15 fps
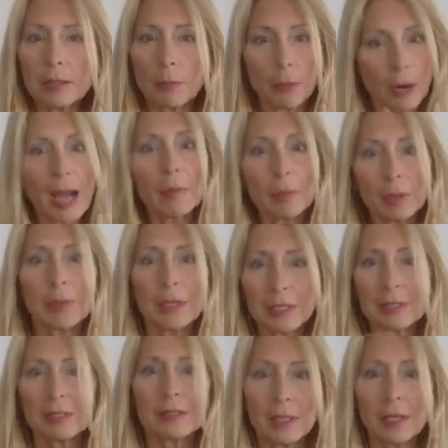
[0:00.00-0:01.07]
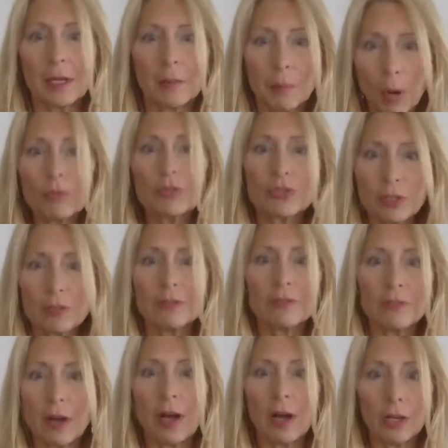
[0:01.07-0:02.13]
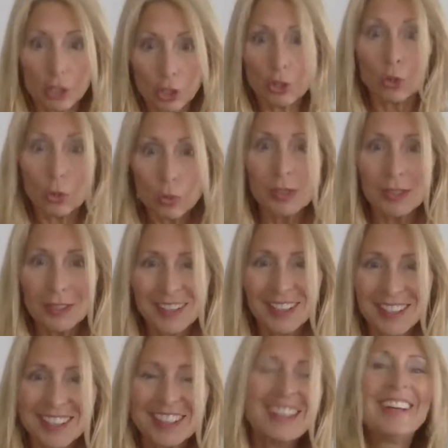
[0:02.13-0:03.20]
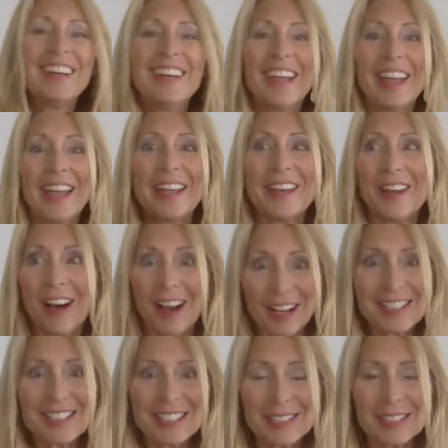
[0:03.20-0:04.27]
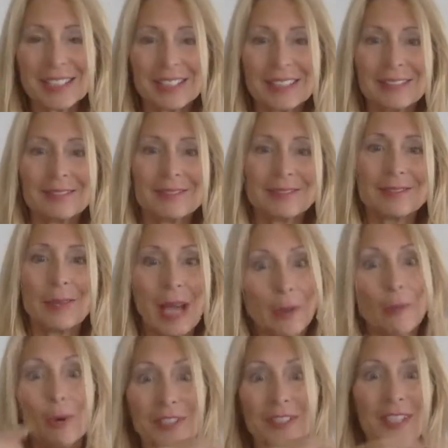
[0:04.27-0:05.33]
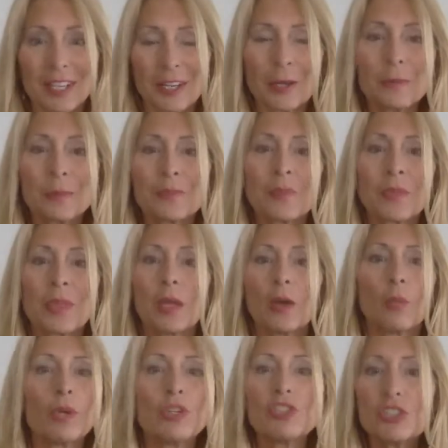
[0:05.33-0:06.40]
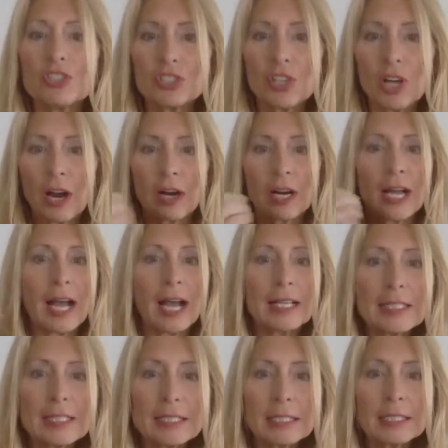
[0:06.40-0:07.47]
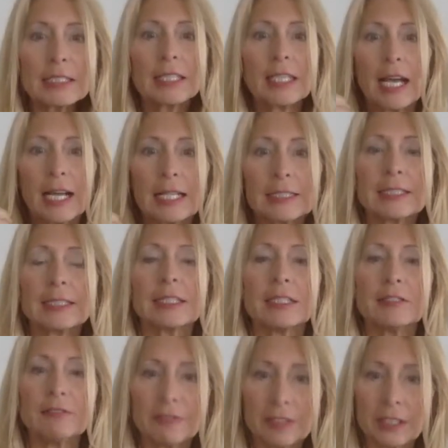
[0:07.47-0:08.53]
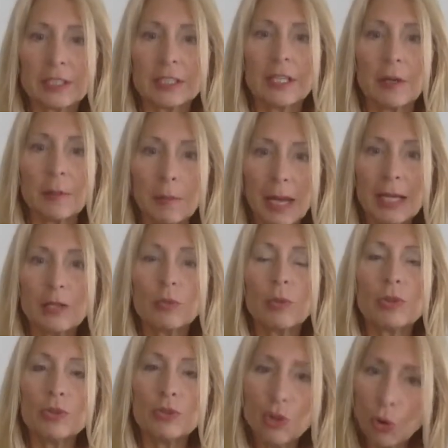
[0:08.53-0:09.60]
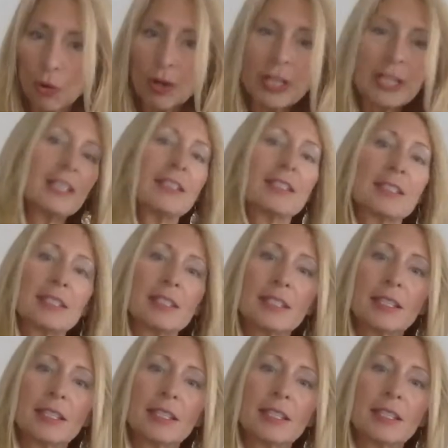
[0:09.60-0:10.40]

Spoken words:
the problem is most of you and us, I was there, we just are constantly filling our mind with noise.